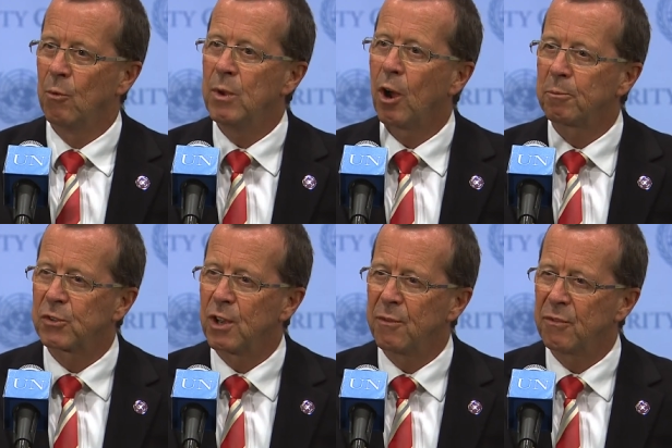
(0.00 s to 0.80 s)
We
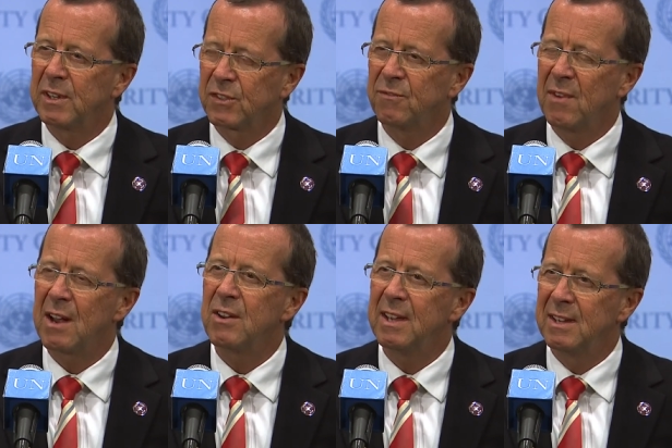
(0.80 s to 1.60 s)
observe this
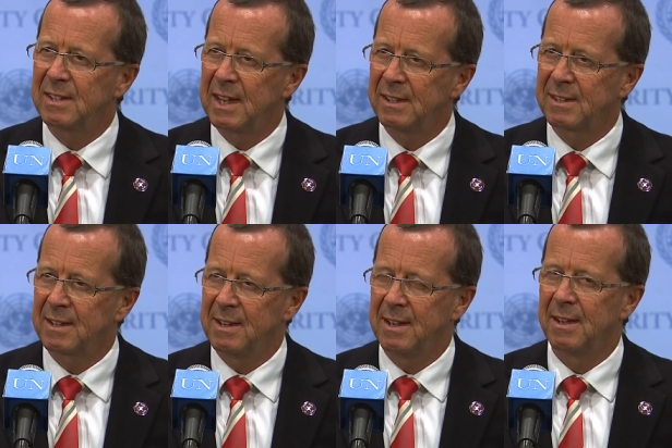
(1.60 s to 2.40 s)
very
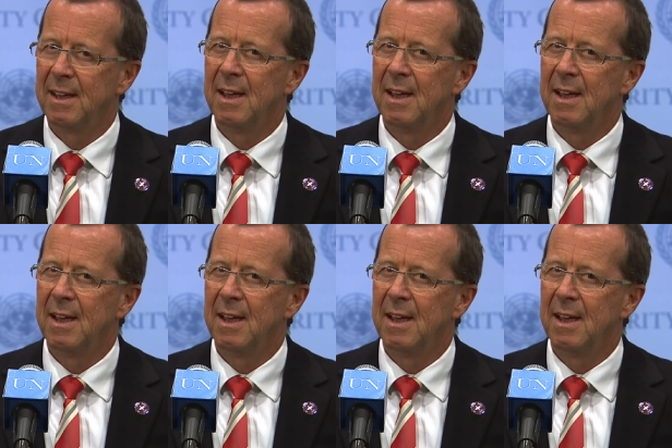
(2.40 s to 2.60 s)
intensely.